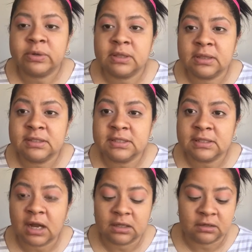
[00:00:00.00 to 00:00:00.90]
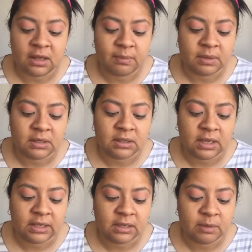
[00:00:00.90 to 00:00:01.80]
Then this is the color that I'm gonna
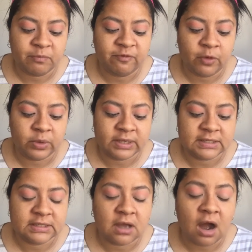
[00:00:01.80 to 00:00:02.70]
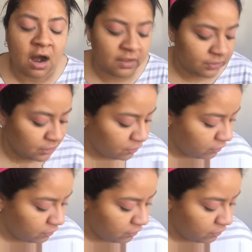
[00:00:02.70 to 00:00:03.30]
like focus on the